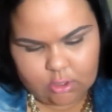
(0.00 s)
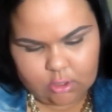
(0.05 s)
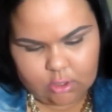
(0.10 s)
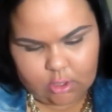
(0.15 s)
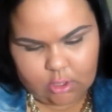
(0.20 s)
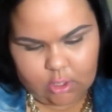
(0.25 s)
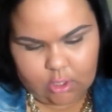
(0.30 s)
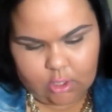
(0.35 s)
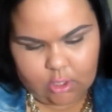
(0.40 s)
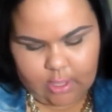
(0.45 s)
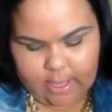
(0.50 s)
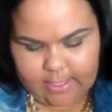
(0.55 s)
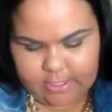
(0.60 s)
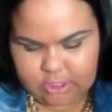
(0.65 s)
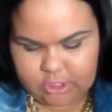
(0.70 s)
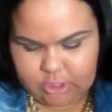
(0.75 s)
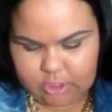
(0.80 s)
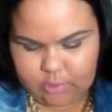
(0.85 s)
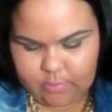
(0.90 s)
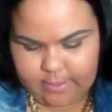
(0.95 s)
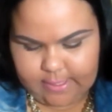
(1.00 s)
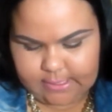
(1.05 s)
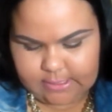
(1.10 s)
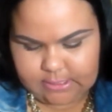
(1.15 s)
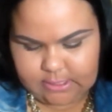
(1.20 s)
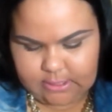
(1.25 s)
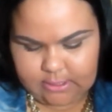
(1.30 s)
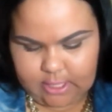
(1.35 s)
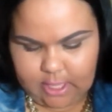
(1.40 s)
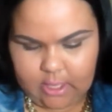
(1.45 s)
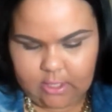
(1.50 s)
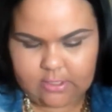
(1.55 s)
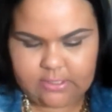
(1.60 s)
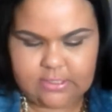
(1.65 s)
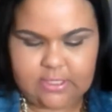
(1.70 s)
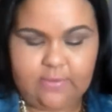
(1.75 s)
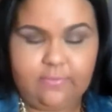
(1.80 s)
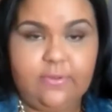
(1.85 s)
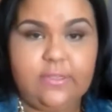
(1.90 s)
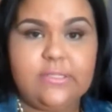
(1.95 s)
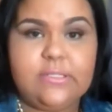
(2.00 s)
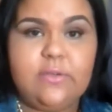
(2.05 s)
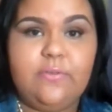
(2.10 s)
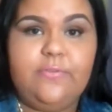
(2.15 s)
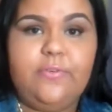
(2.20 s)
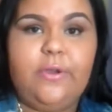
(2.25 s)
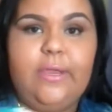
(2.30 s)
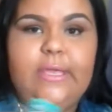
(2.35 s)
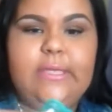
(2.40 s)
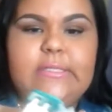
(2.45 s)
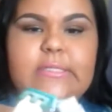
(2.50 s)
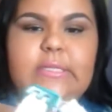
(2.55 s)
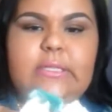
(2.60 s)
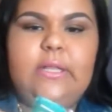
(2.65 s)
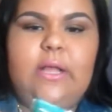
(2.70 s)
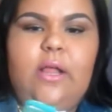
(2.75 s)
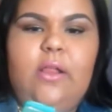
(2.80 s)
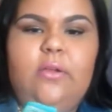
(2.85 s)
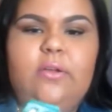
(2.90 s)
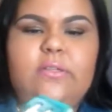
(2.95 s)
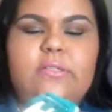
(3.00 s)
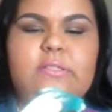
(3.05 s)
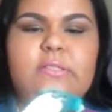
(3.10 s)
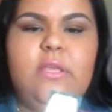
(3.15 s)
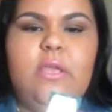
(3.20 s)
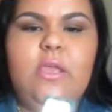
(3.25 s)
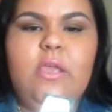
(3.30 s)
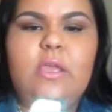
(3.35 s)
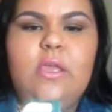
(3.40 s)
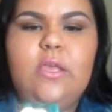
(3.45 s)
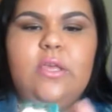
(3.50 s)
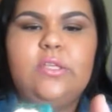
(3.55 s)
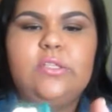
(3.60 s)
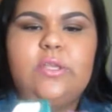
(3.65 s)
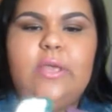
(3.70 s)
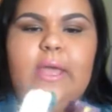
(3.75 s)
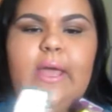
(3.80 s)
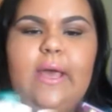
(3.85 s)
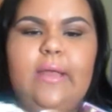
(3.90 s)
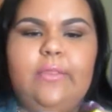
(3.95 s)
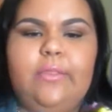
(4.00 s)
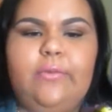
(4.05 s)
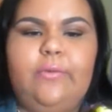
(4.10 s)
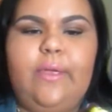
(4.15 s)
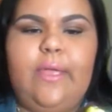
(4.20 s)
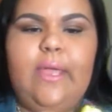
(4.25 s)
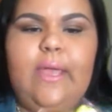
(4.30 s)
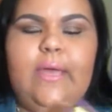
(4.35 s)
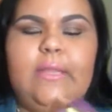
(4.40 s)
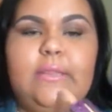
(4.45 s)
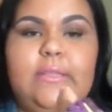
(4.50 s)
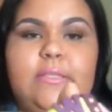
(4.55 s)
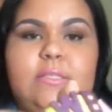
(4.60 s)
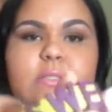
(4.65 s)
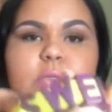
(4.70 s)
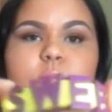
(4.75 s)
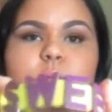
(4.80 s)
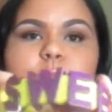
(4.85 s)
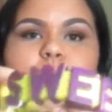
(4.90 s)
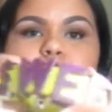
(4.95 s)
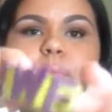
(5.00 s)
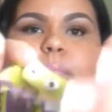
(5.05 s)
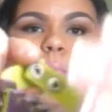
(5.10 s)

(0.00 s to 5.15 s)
uh, actually no, $18. They retail for $18. So I got three. I got this one.